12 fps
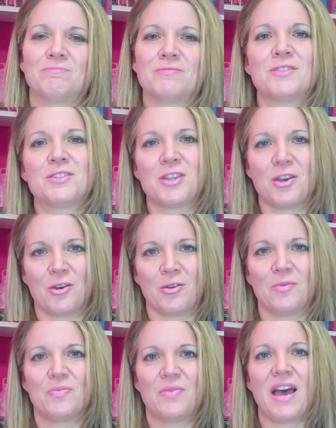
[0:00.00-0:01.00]

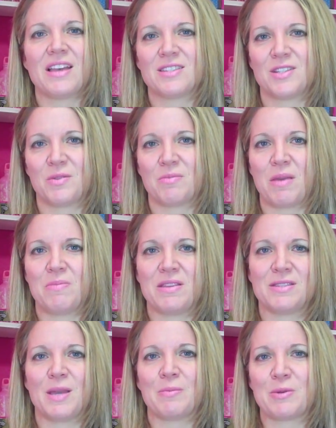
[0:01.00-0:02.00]
so that has to do with My Pink
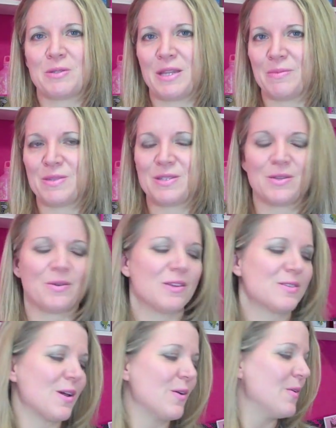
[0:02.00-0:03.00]
Stamper stamps too
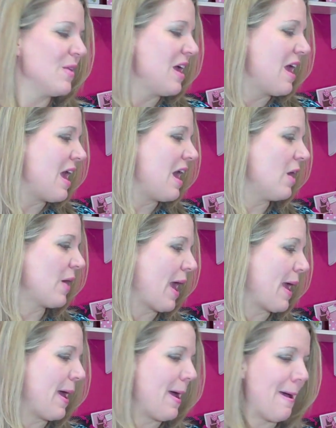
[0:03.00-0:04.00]
also.
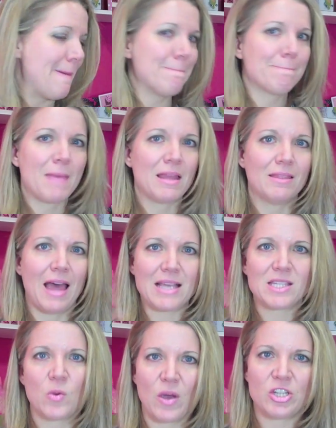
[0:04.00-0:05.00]
Okay,
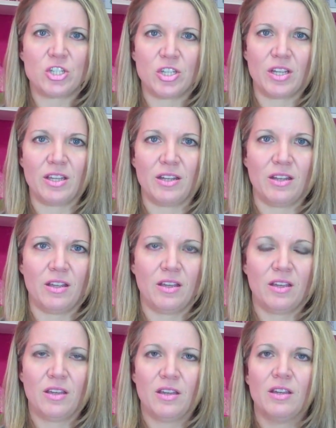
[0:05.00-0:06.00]
last question.
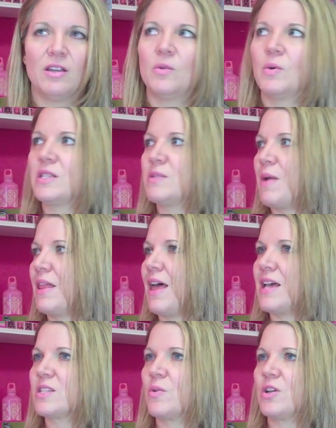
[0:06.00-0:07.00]
What's my
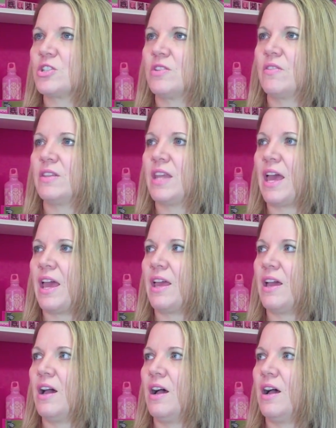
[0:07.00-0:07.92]
last question of the day?